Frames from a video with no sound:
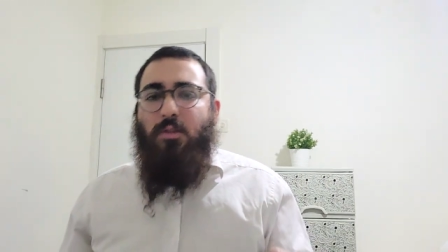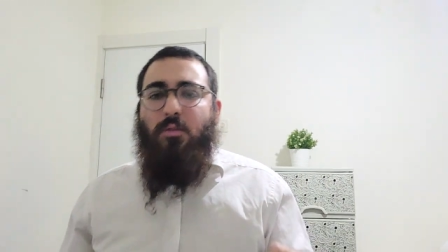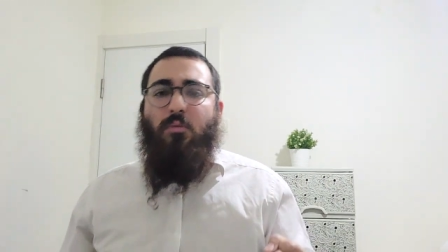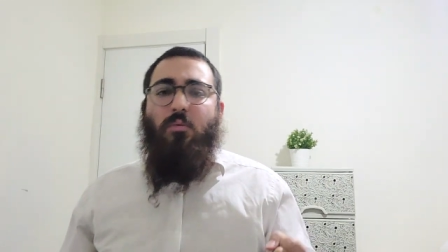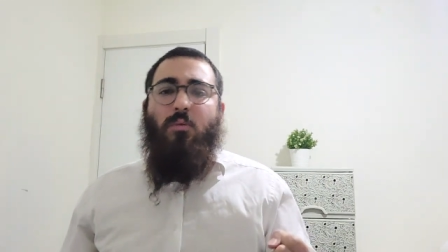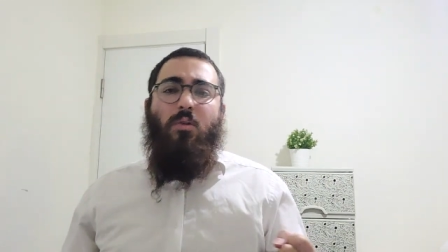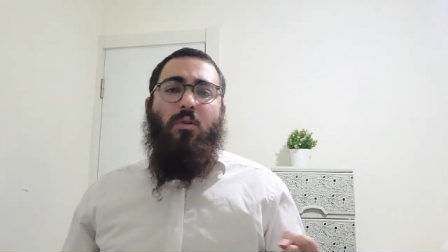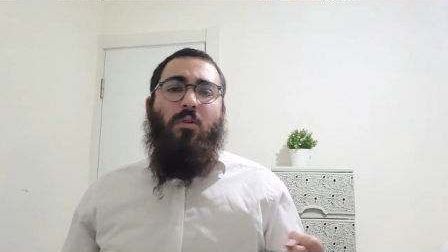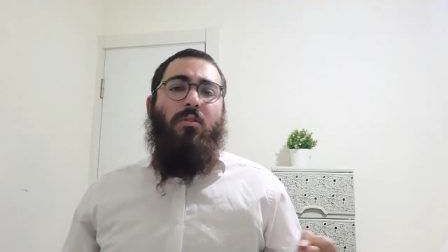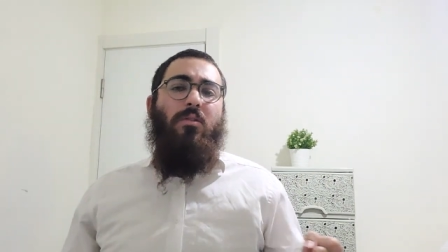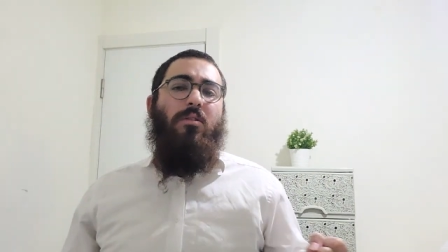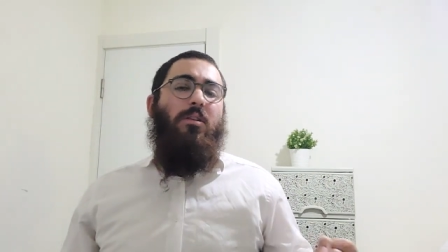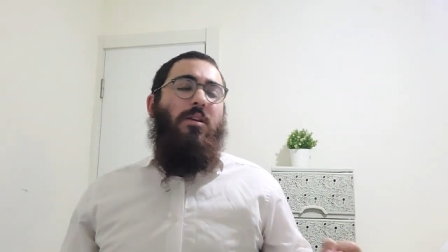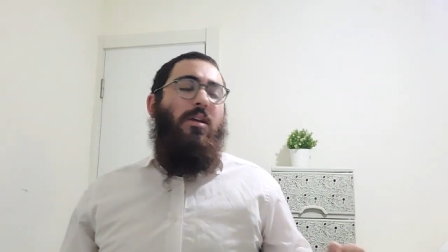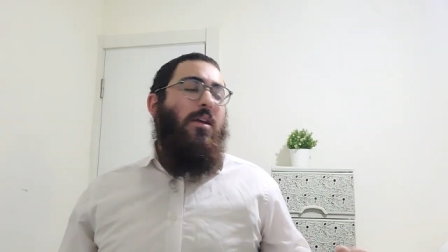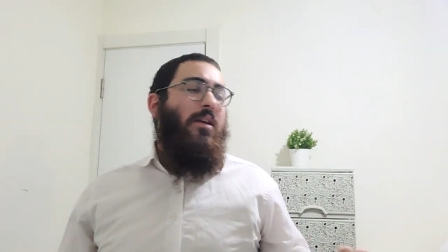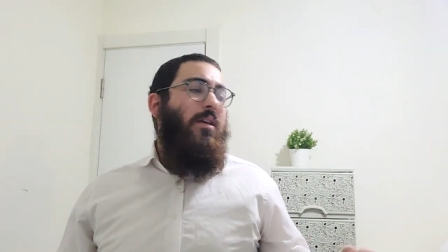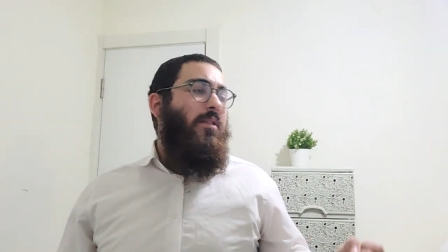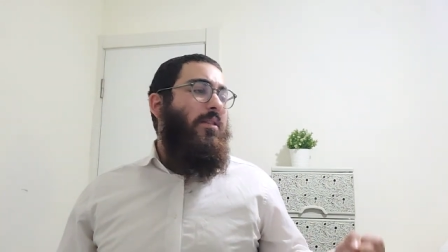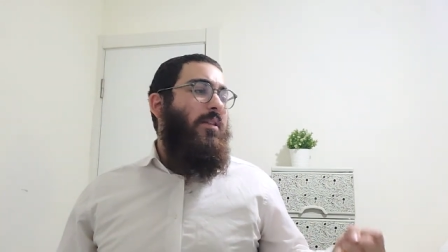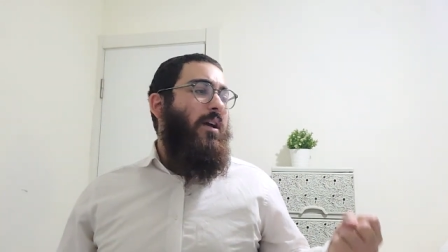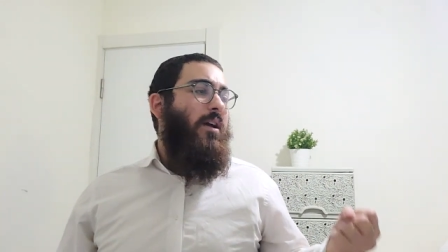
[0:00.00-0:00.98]
the world.
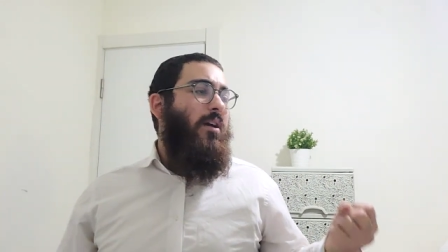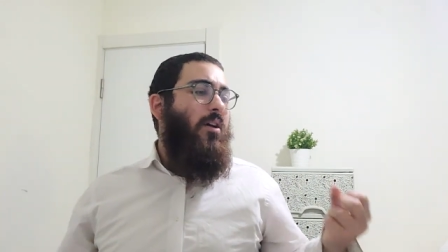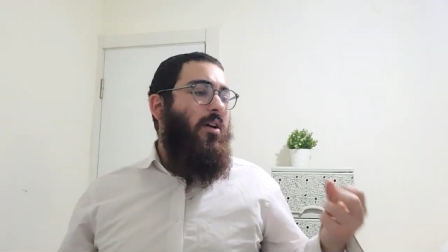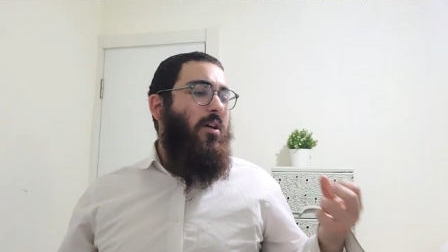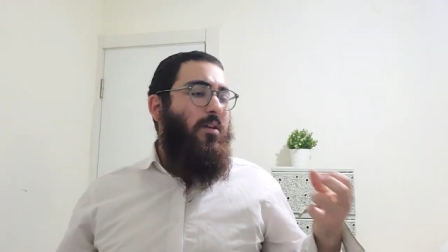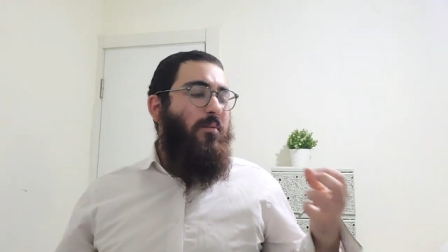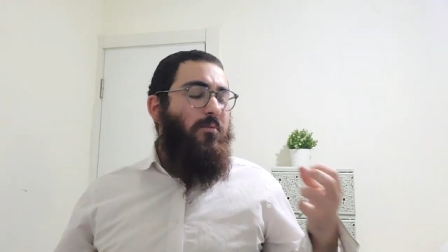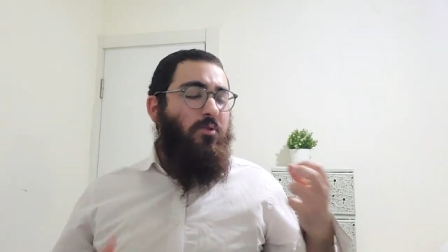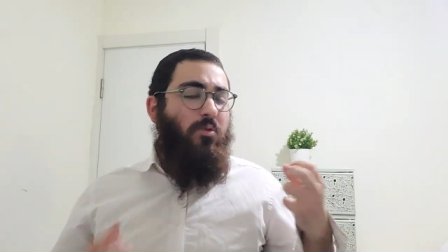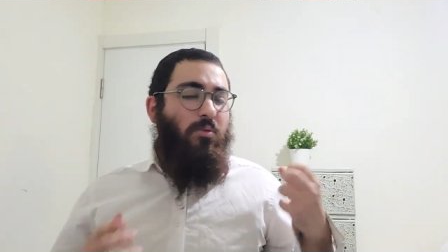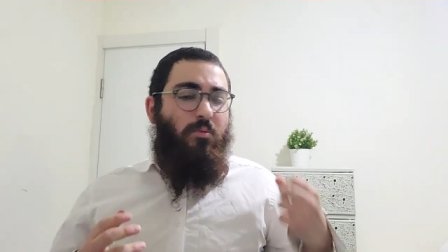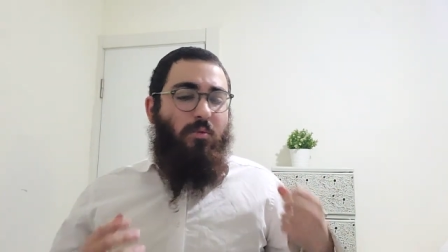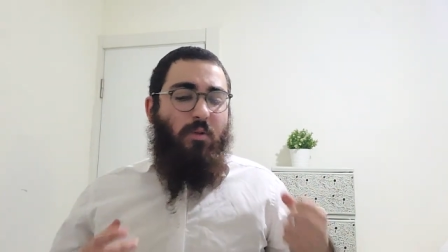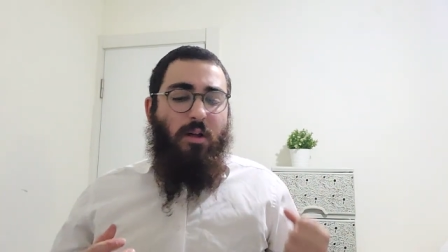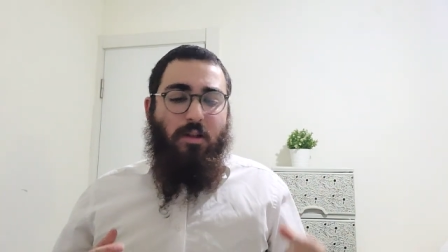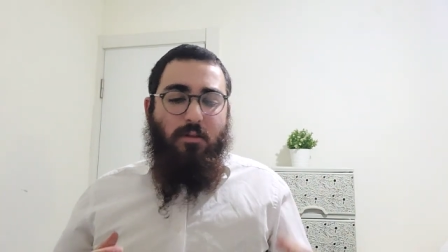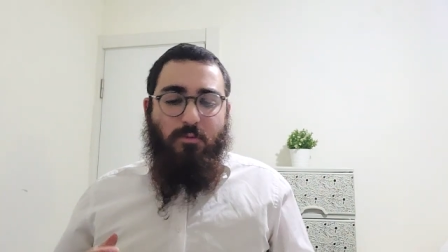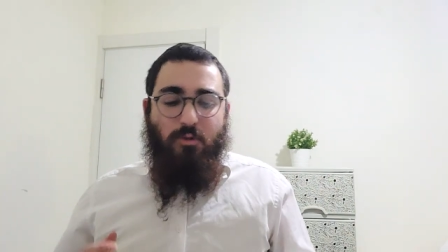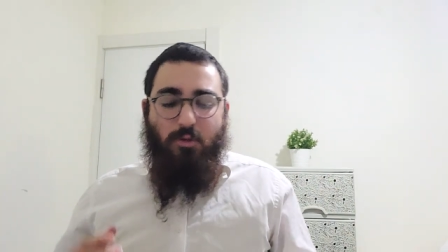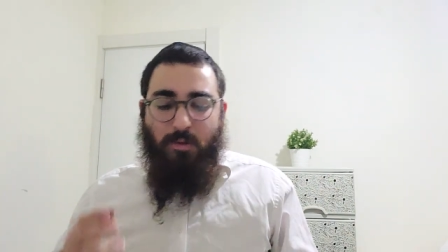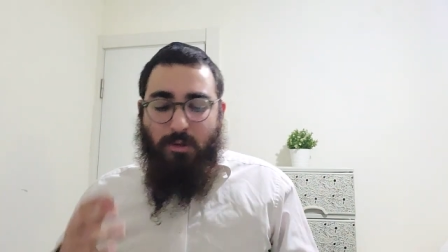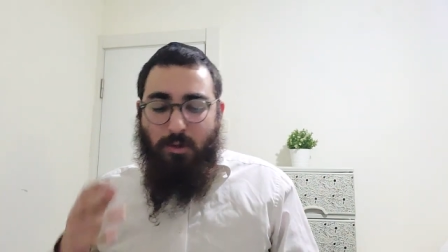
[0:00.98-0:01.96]
Thank God I'm doing well.
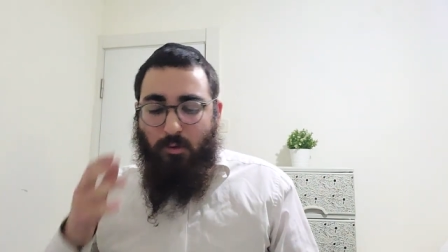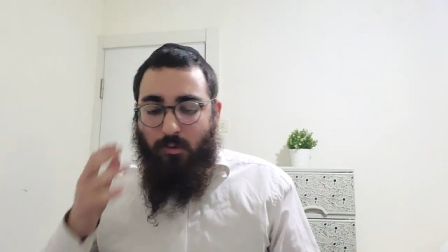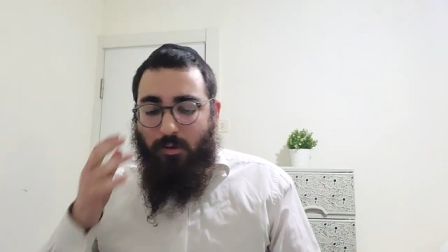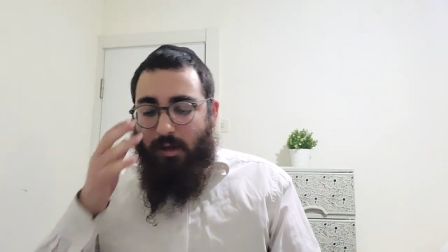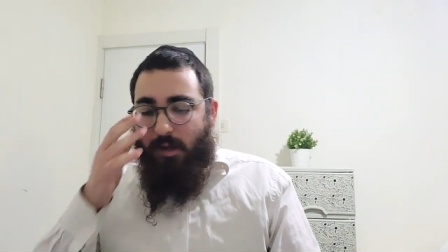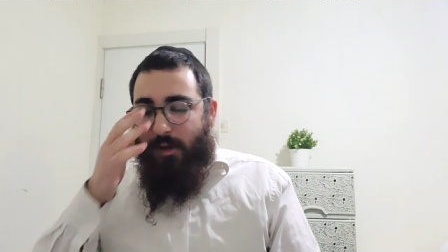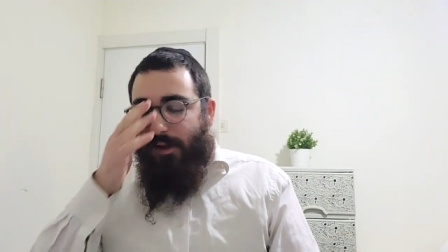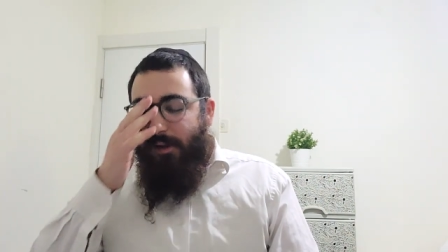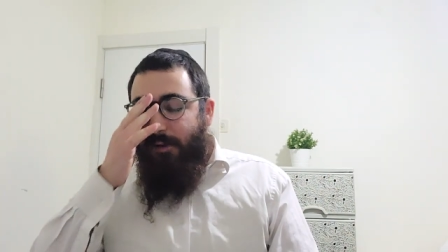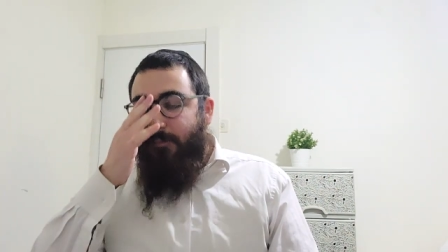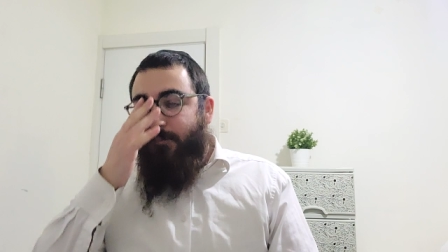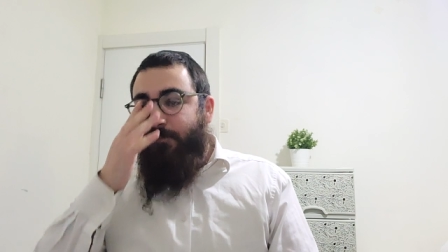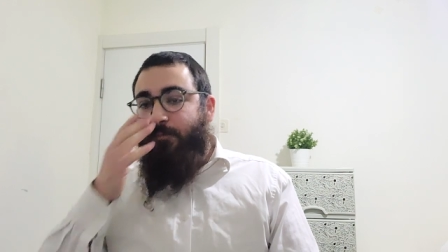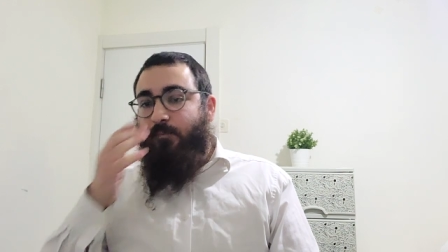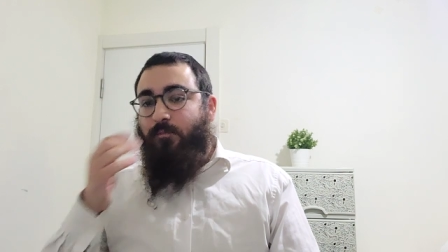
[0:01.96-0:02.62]
I'm doing okay.